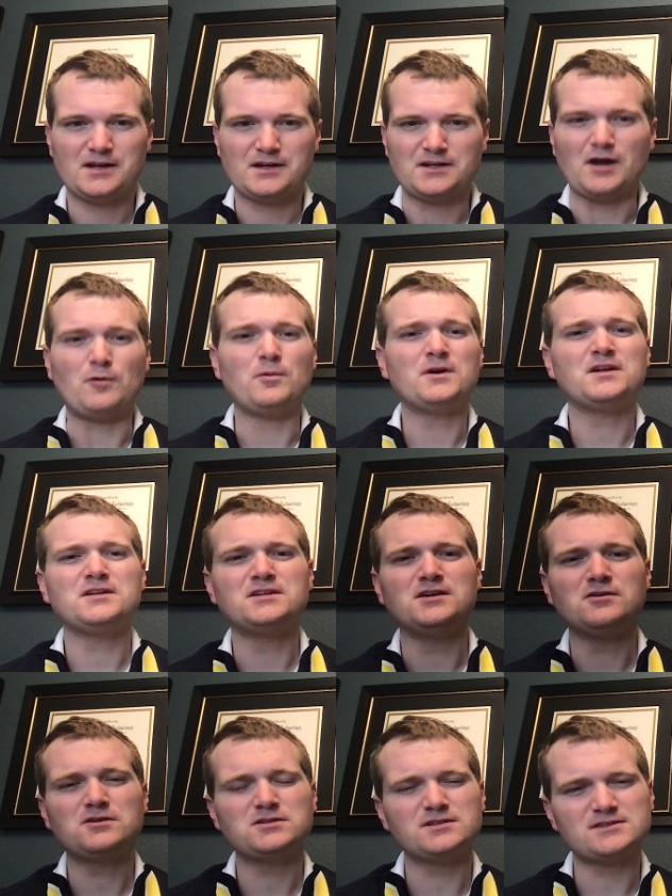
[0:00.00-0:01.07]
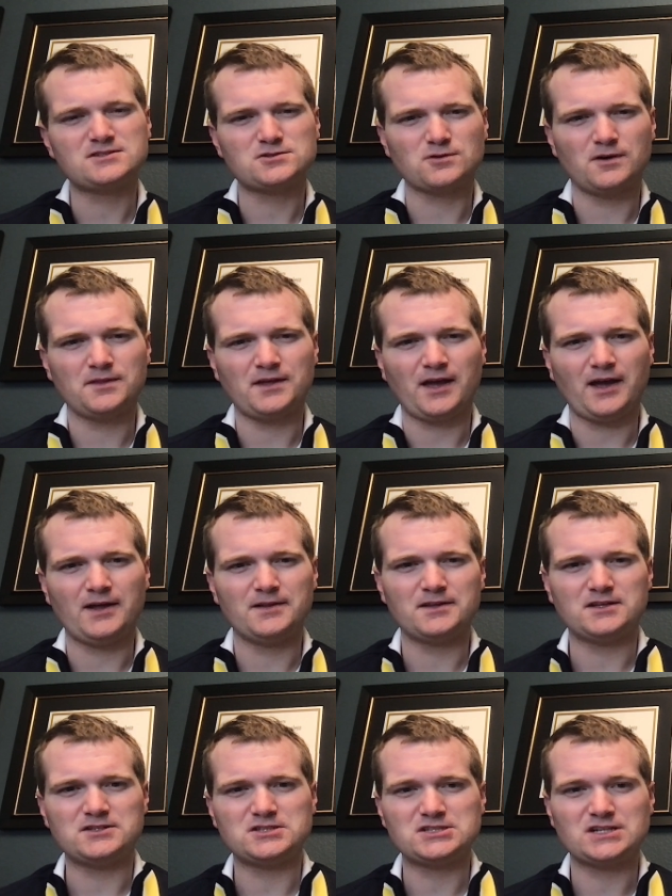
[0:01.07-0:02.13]
Now, would a nuke destroy the
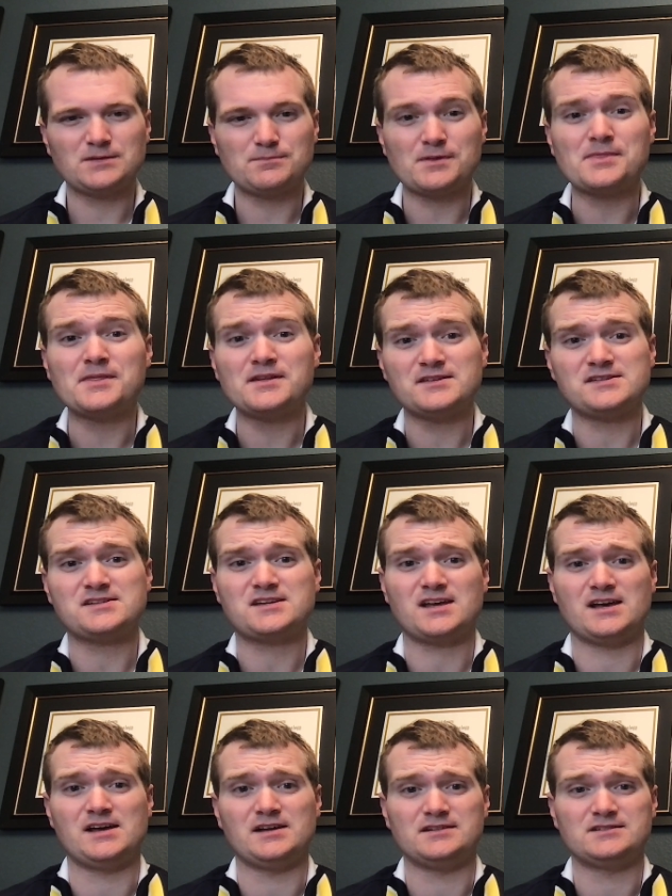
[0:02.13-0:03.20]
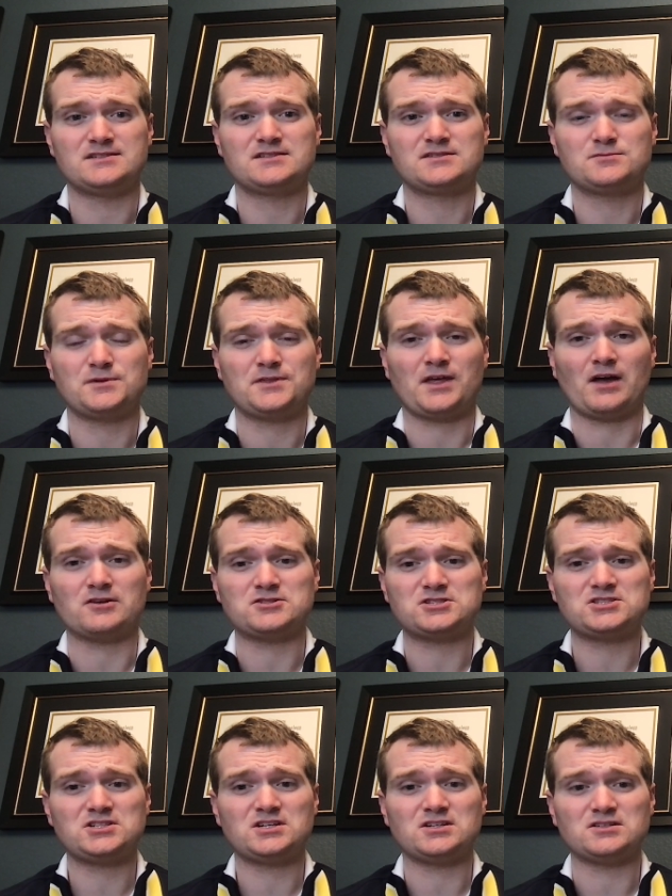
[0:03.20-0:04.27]
alien ship in this case without
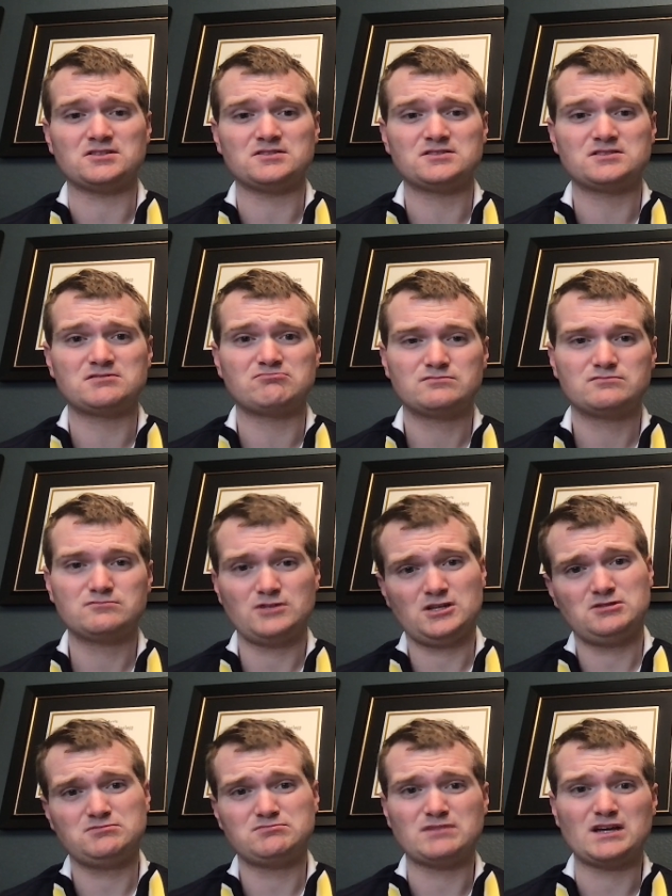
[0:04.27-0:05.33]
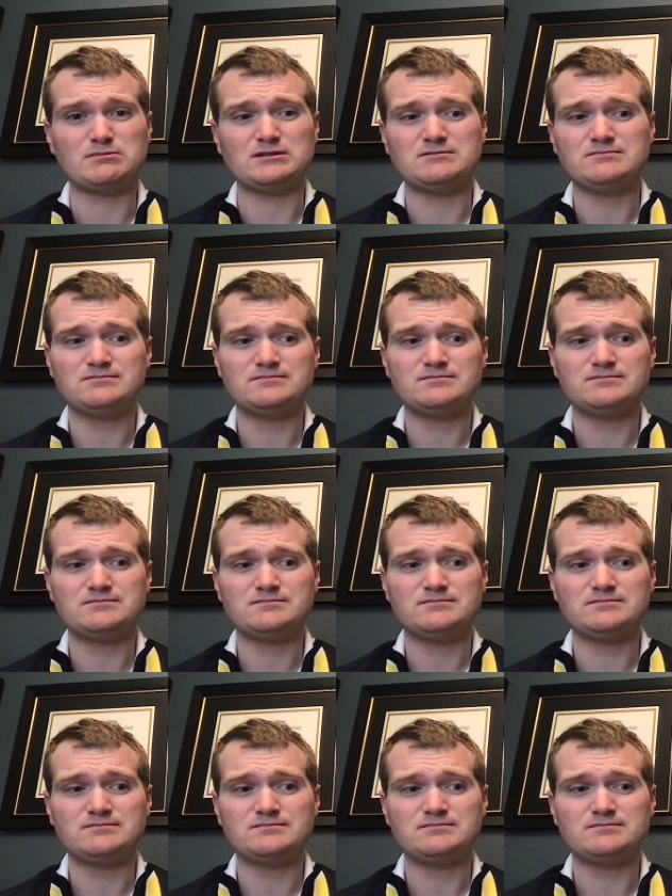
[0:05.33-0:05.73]
shields? Well, maybe.